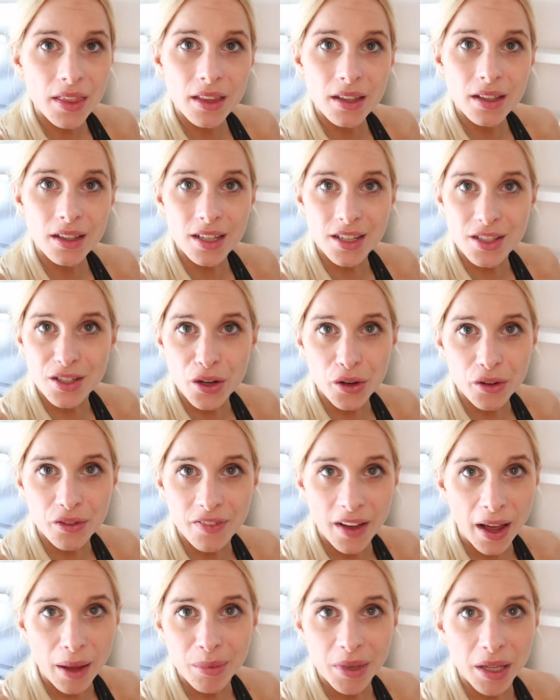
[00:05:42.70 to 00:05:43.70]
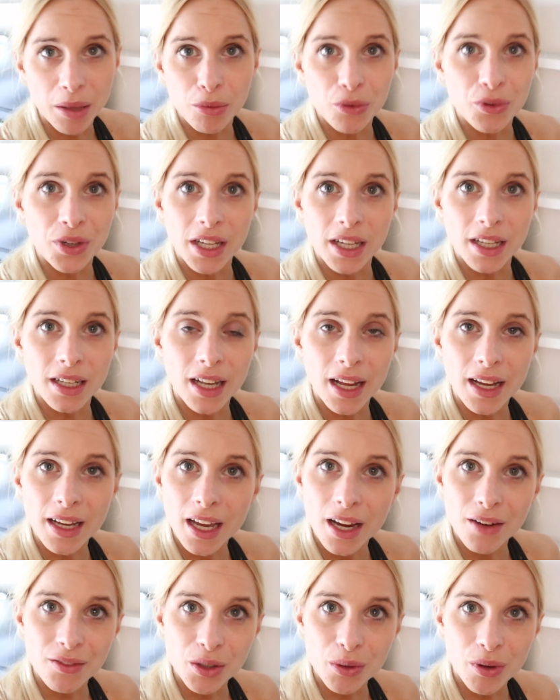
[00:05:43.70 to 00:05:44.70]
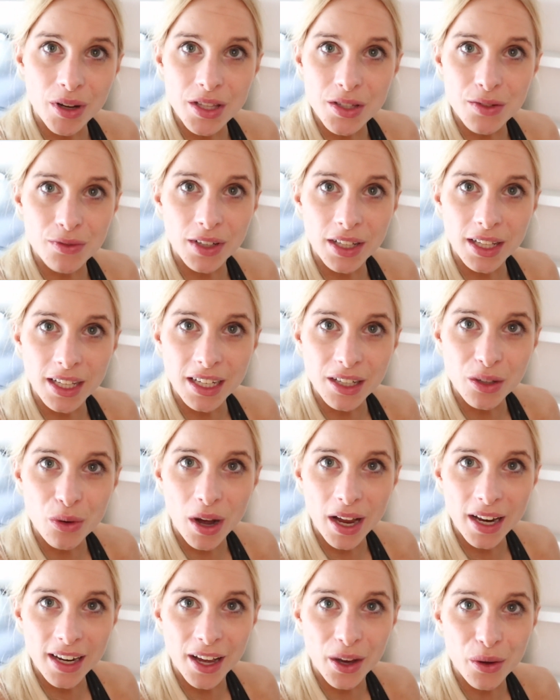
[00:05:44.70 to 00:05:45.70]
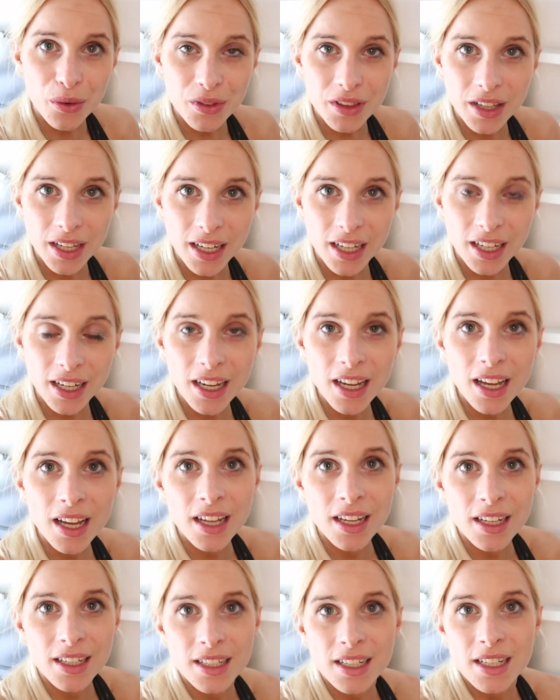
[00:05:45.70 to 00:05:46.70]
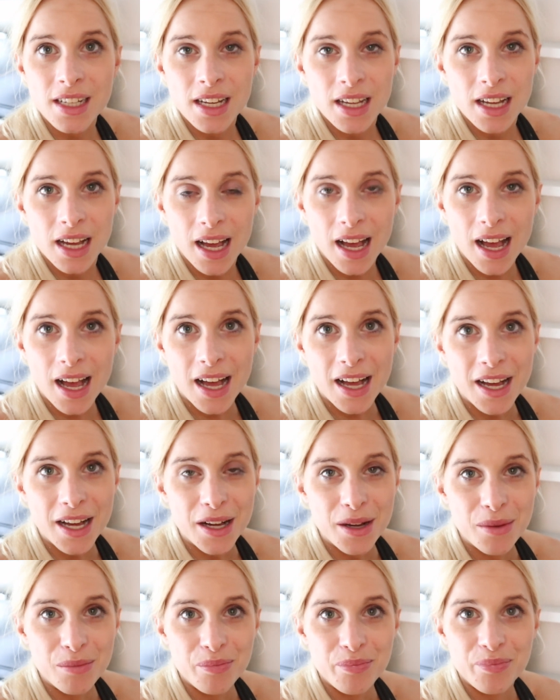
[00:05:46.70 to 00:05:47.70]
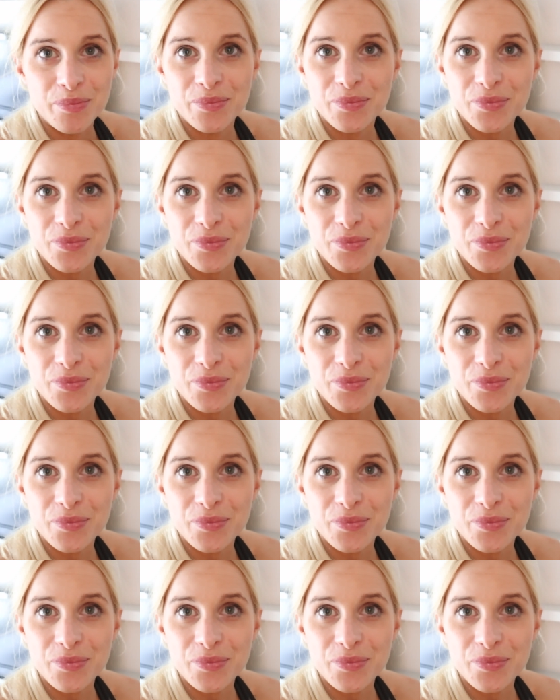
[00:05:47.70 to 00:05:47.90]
There's no fat people here. Like everyone's really quite healthy. What